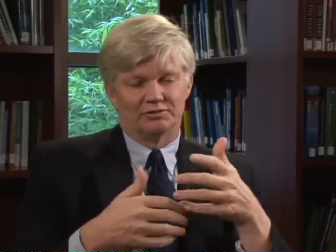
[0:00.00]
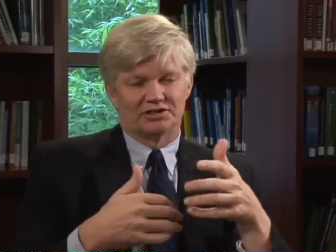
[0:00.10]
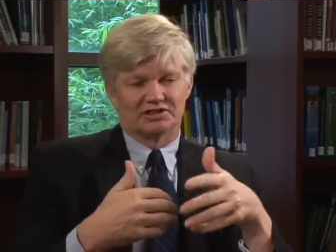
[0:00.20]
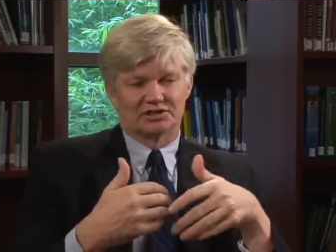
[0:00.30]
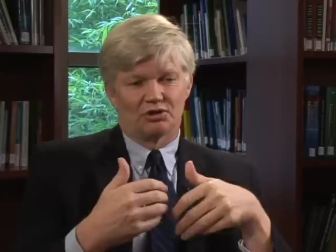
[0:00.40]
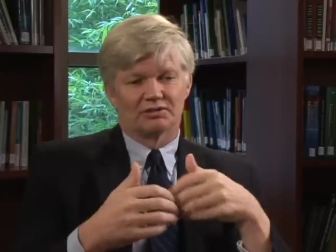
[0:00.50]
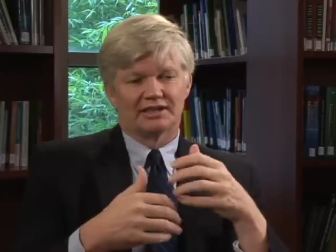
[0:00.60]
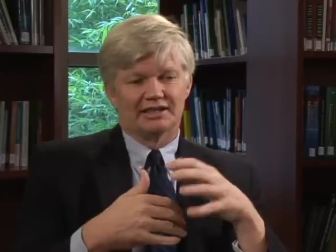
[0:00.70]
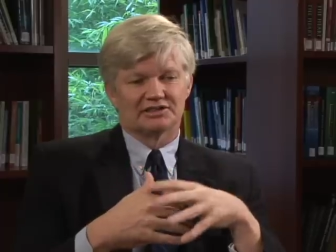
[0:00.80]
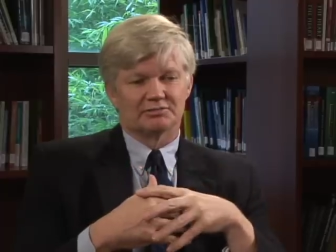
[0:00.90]
since colon
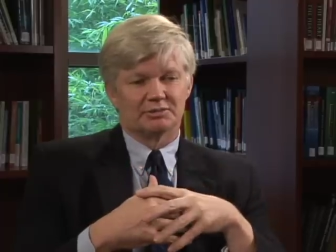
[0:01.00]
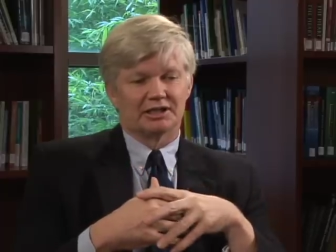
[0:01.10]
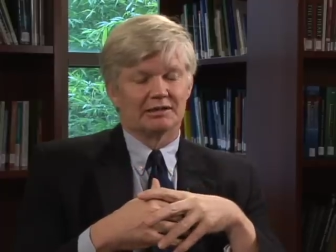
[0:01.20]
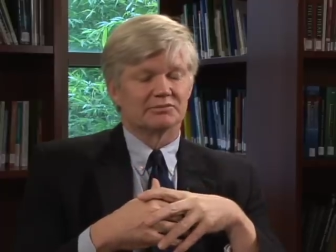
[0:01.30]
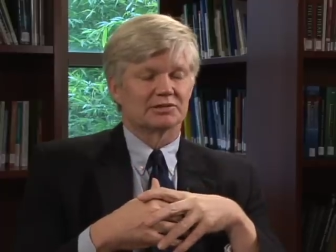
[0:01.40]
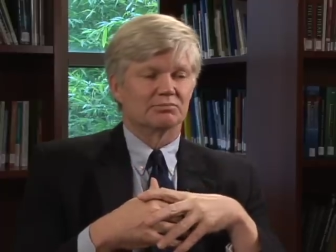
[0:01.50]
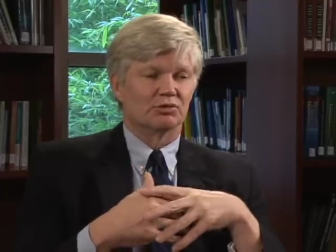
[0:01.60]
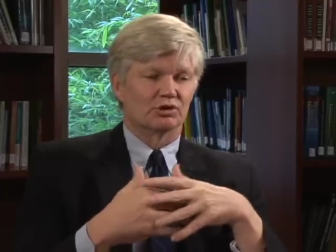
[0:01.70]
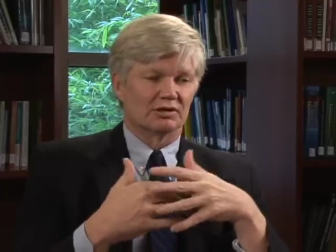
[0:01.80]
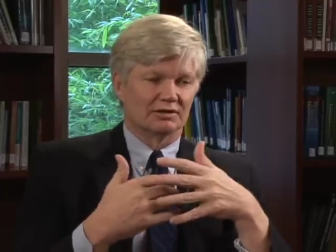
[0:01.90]
cancer becomes
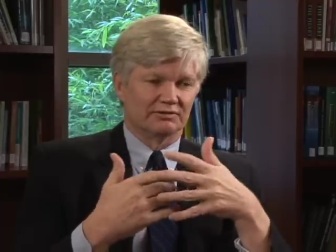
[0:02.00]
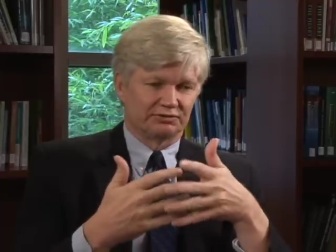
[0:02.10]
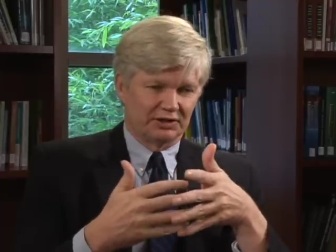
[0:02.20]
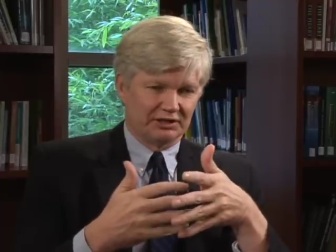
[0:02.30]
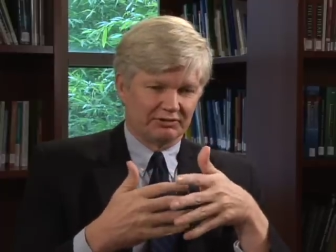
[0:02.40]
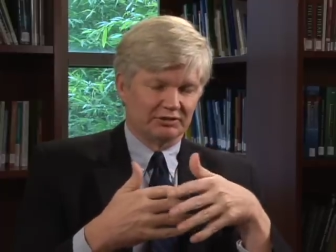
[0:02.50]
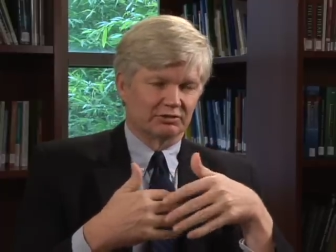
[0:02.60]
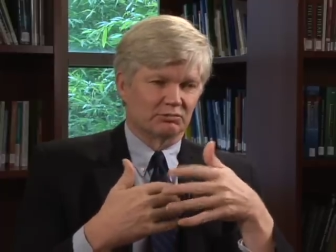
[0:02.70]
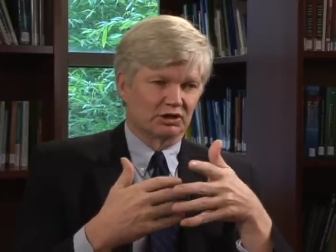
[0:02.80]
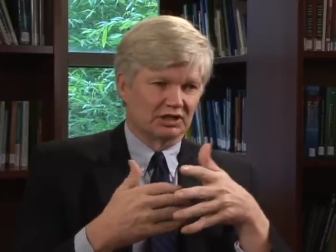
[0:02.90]
more frequent
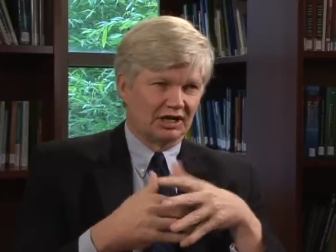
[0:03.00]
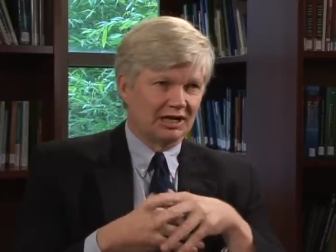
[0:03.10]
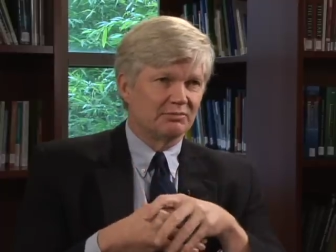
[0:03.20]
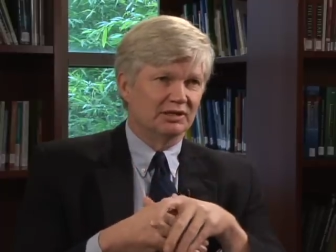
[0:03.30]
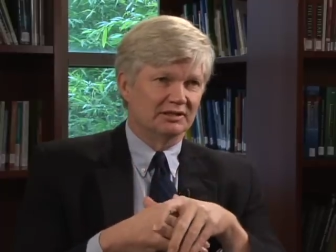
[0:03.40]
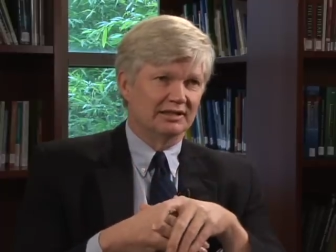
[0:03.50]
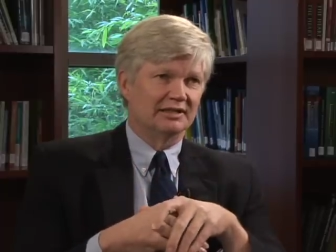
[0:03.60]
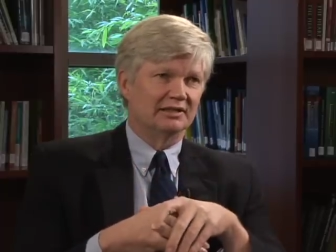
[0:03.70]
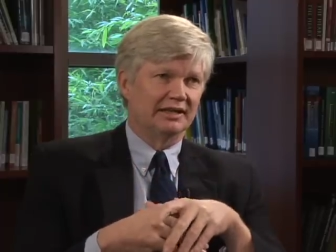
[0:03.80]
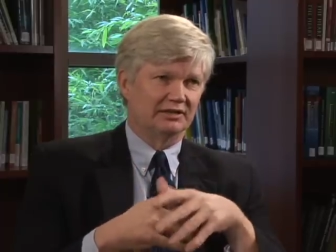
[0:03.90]
or more common
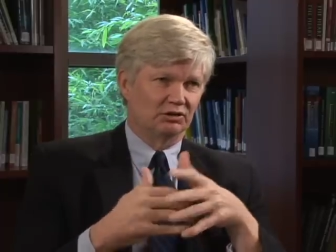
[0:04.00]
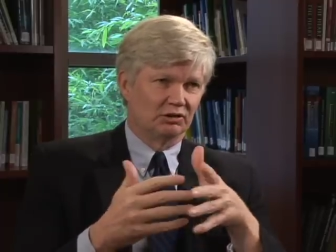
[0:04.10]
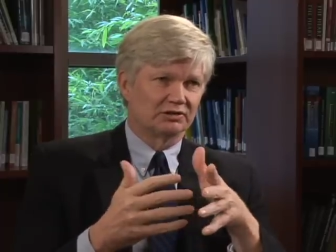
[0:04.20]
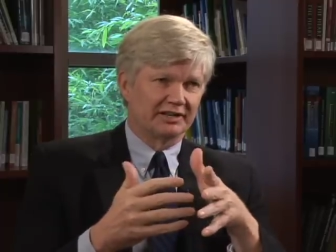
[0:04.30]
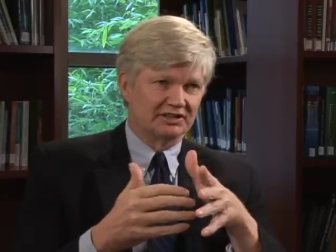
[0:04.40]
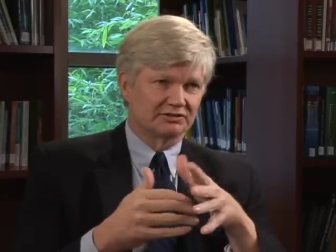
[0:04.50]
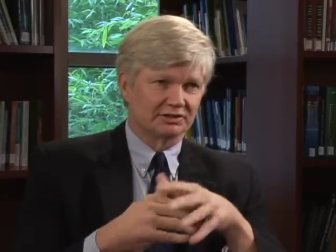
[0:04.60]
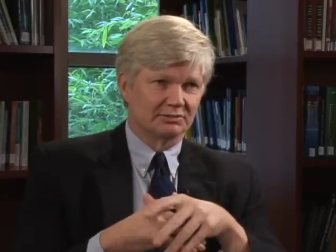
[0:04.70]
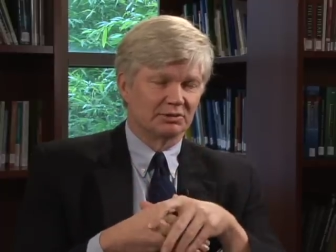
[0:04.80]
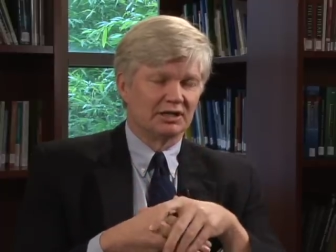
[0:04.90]
in, in an older age
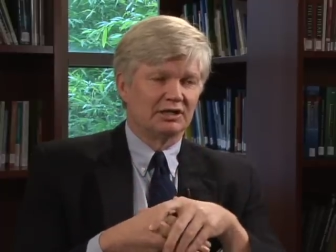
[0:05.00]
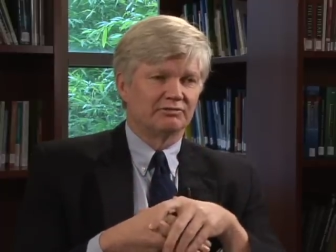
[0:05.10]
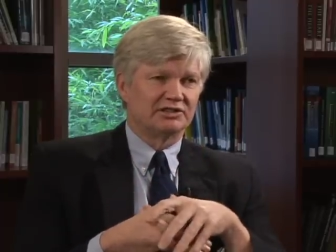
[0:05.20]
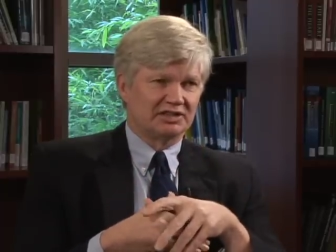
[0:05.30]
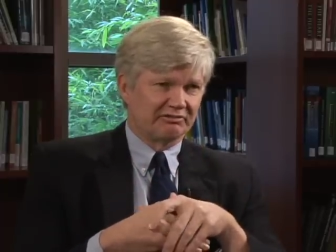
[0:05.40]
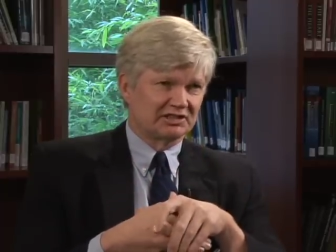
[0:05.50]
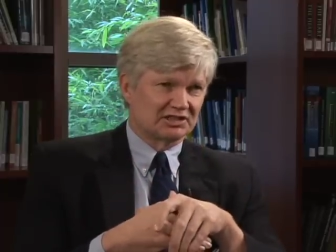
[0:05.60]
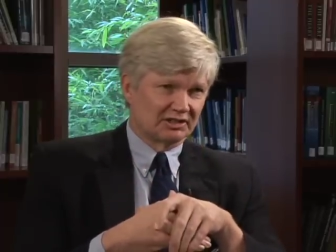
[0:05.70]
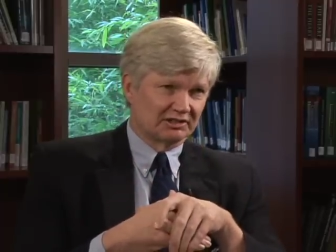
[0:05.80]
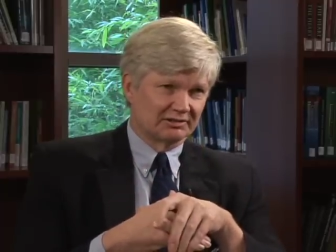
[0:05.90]
group, we generally
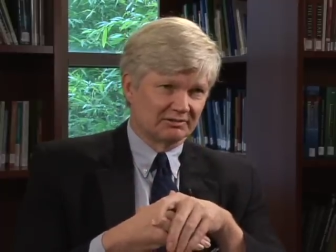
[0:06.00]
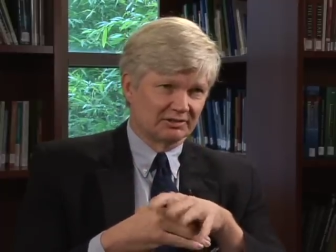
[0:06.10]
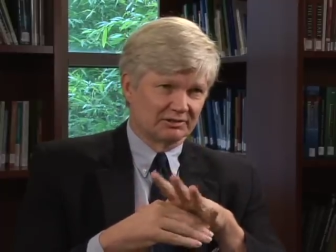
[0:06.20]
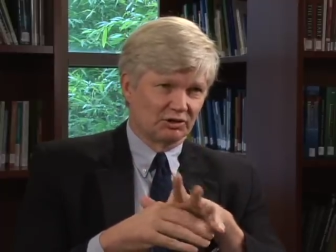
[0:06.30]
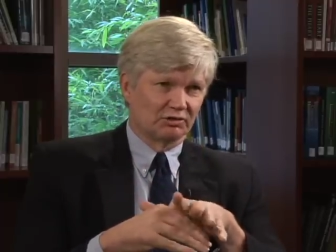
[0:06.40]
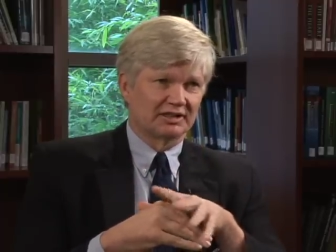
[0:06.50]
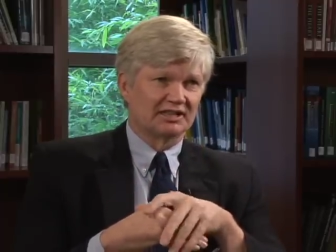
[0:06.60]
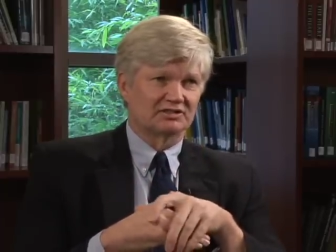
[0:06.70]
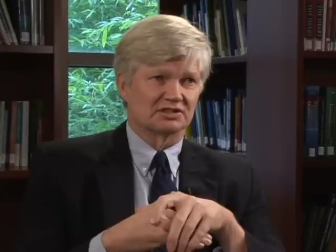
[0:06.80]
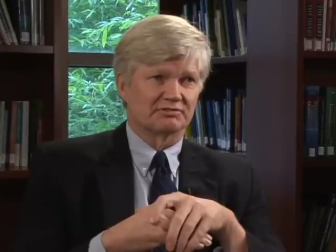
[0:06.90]
start colon
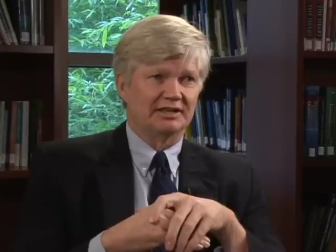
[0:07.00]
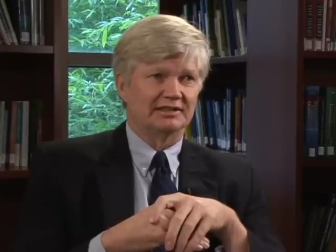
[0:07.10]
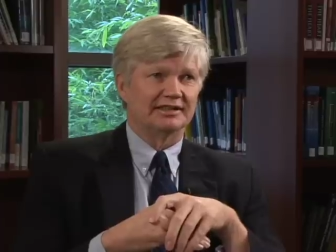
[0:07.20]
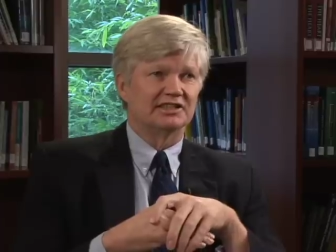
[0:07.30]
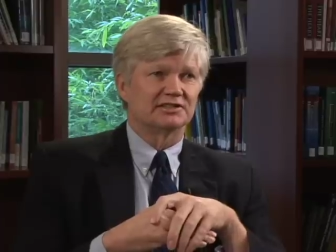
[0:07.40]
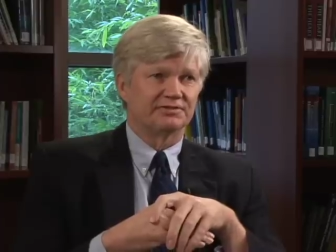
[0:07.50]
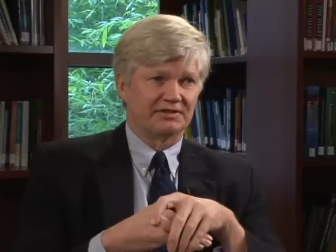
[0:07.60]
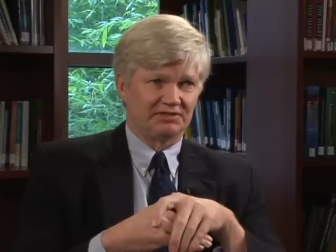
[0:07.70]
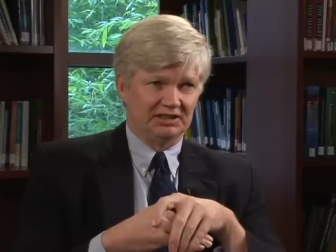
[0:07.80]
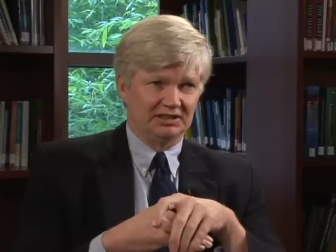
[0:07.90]
cancer screening at age
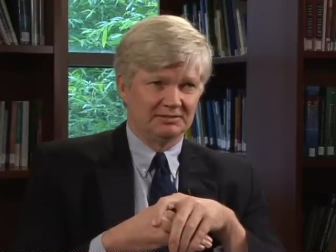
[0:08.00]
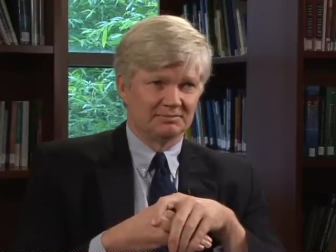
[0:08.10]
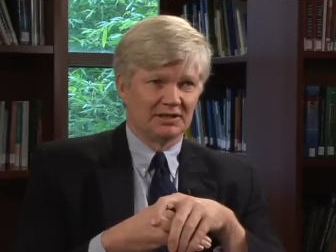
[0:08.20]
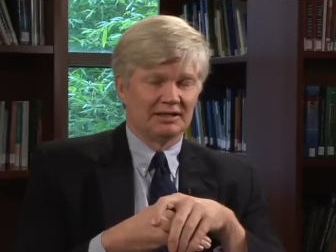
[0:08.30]
50